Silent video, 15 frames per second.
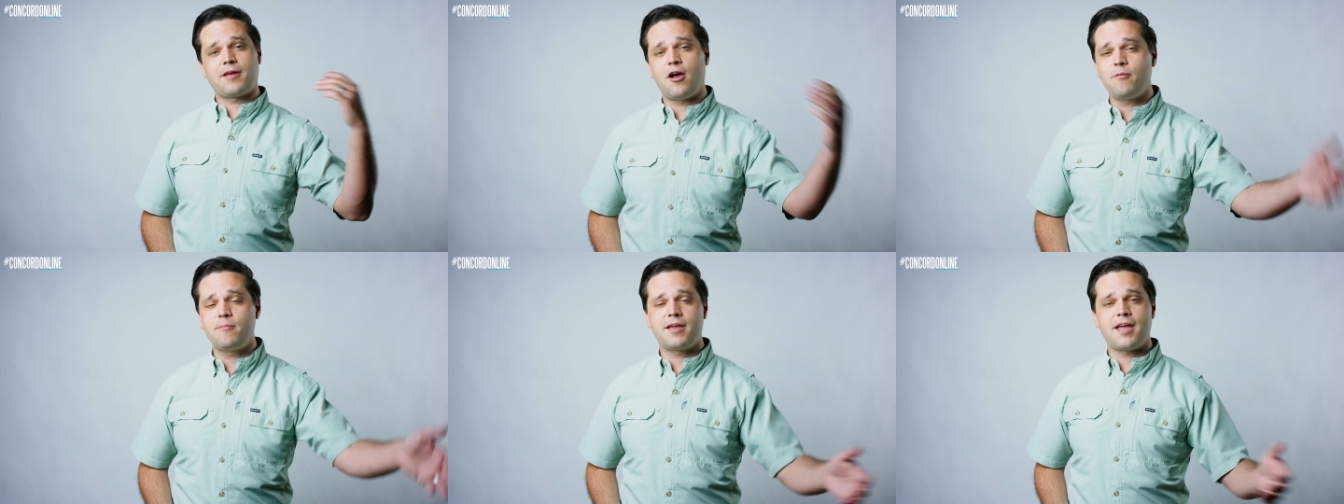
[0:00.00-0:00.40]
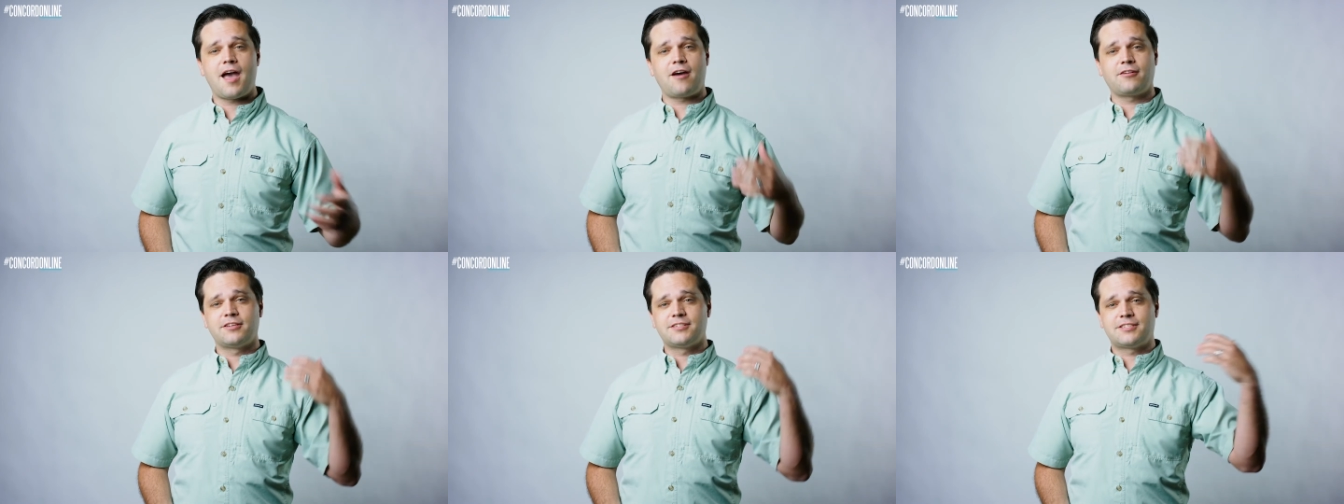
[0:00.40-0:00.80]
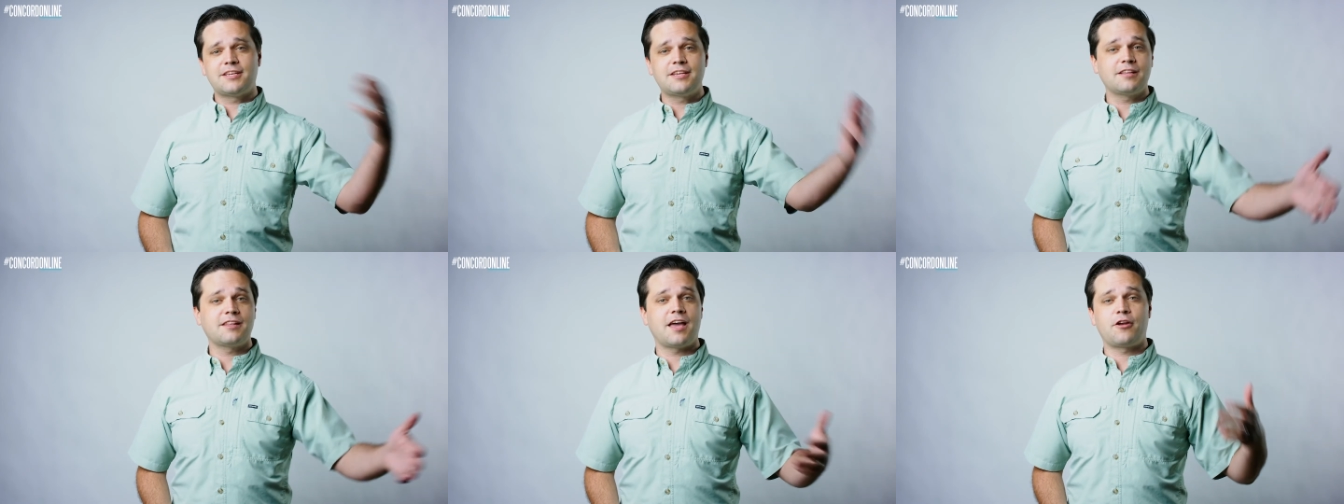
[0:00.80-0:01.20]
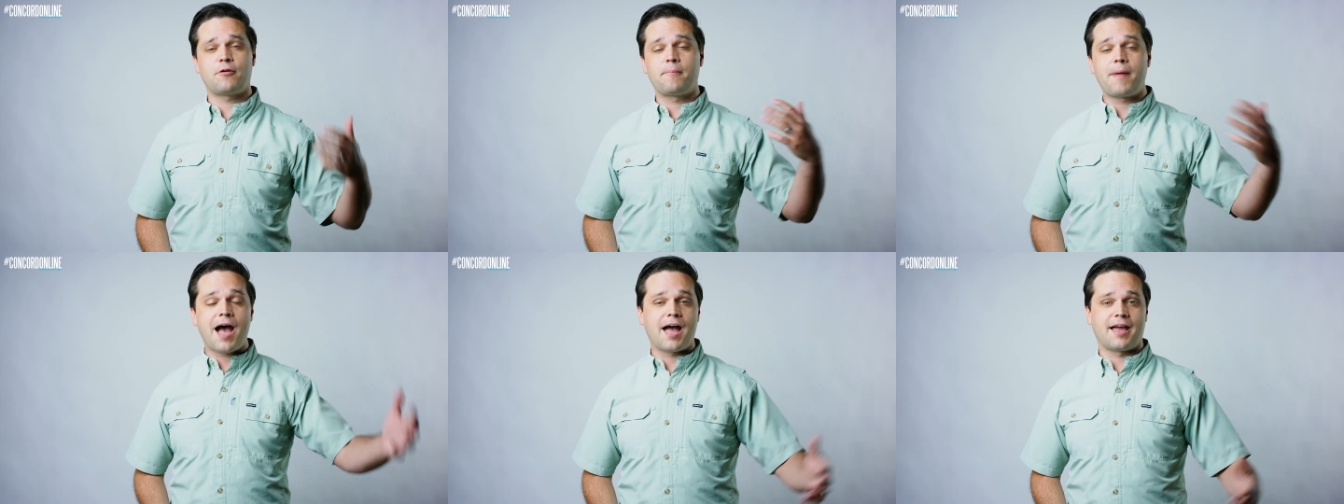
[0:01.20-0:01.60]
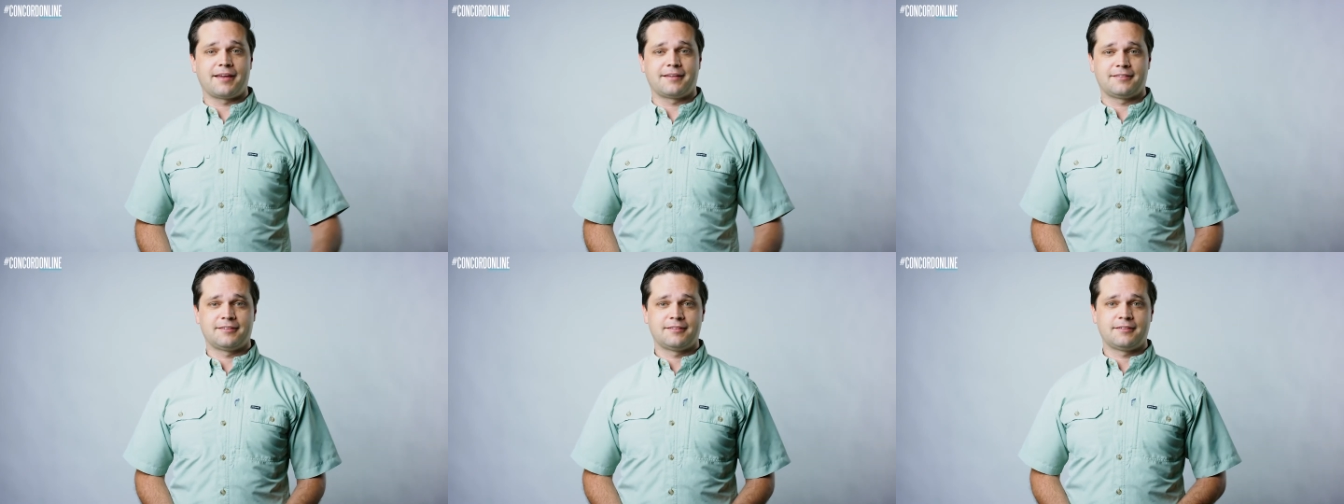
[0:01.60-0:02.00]
Help me out. See you later. Bye.
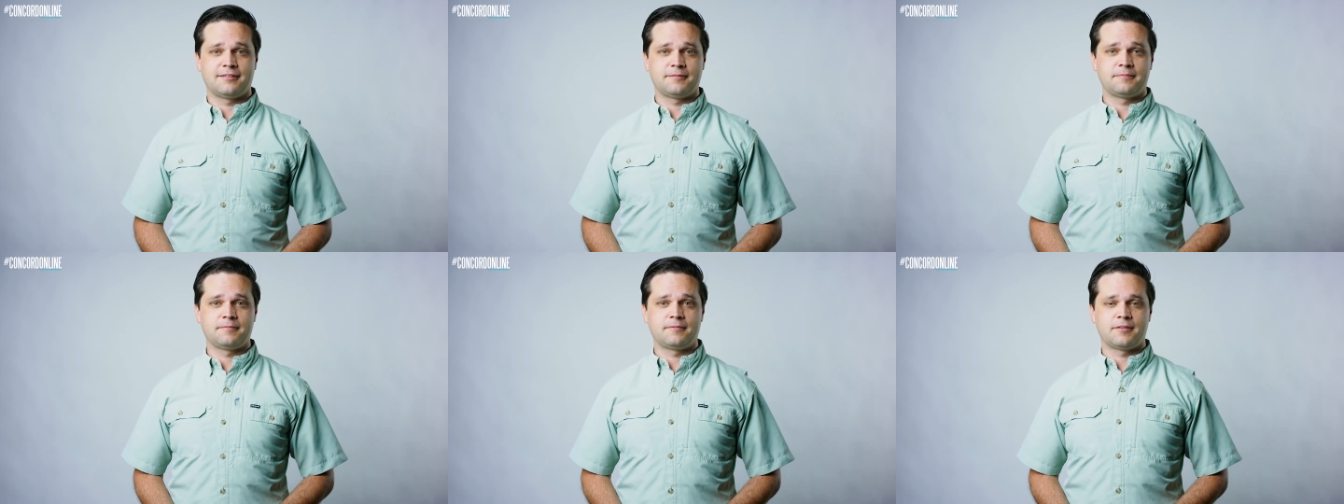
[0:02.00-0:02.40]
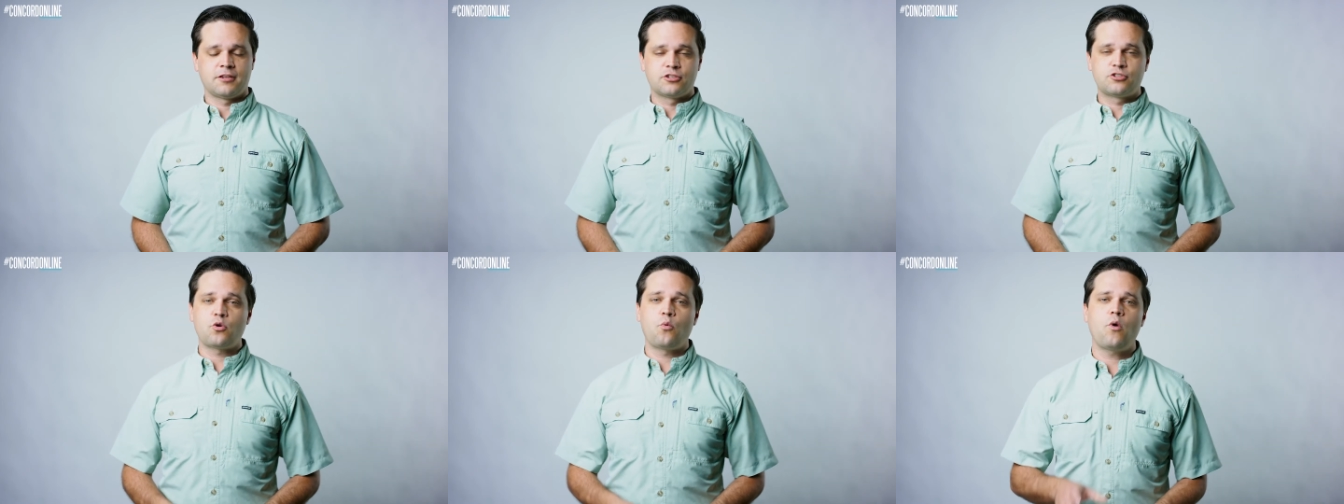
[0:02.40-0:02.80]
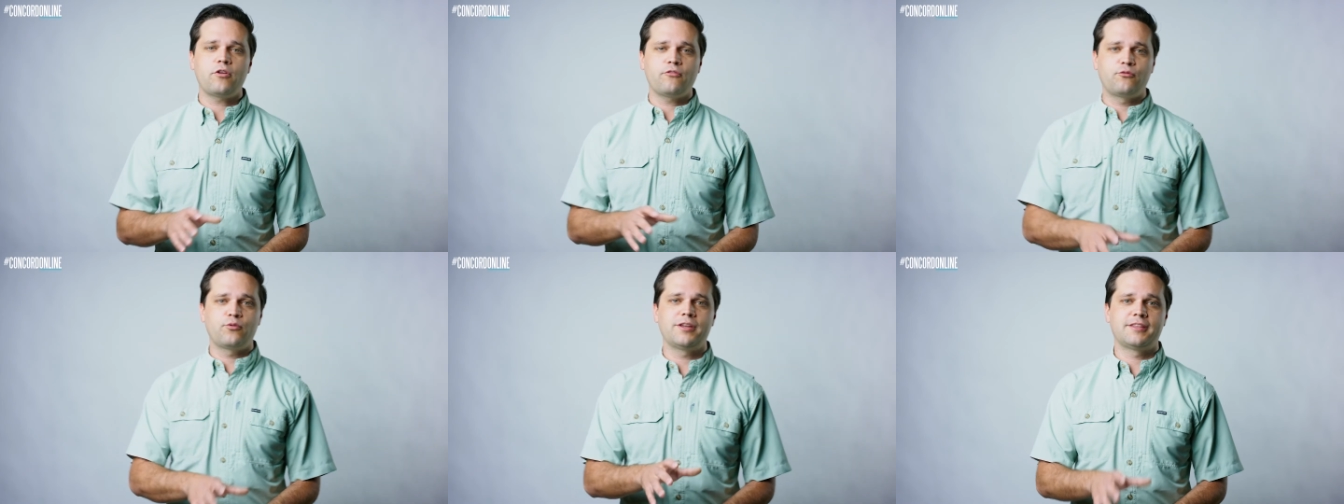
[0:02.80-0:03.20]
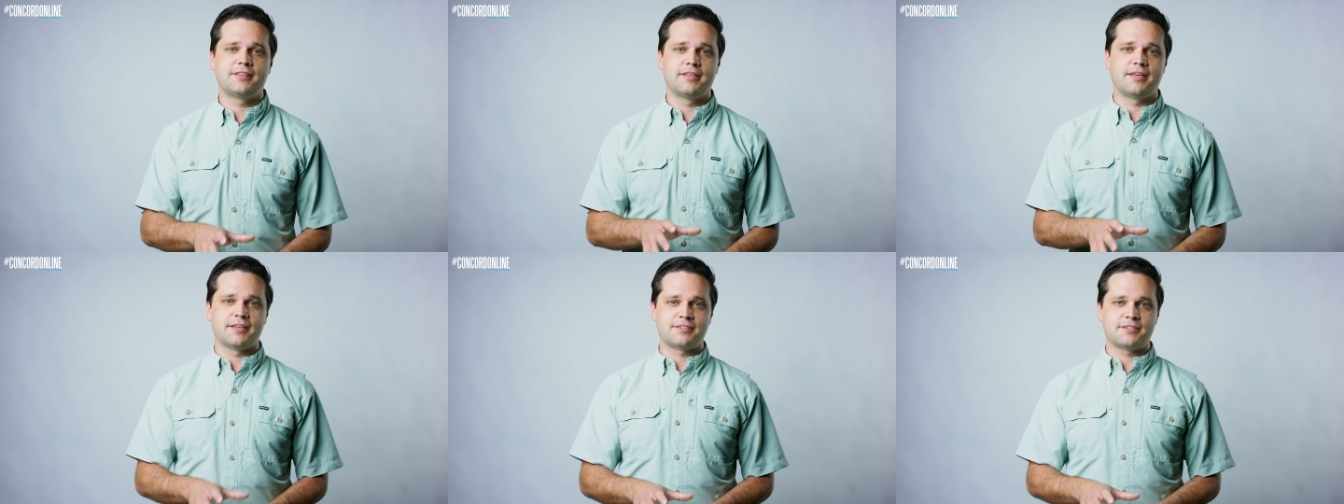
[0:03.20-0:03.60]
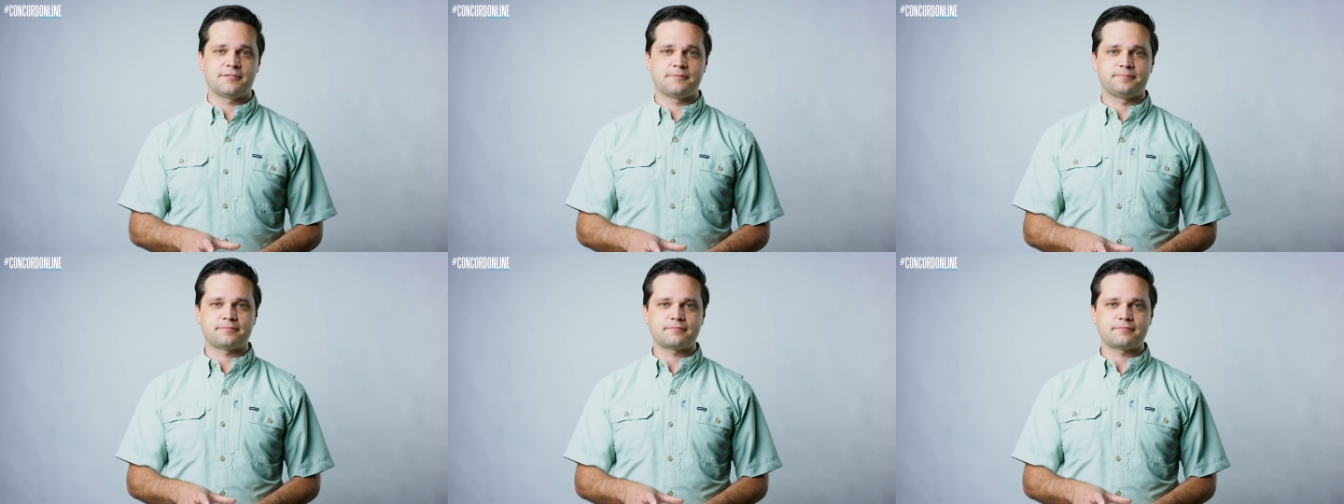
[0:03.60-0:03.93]
So, what if we did this?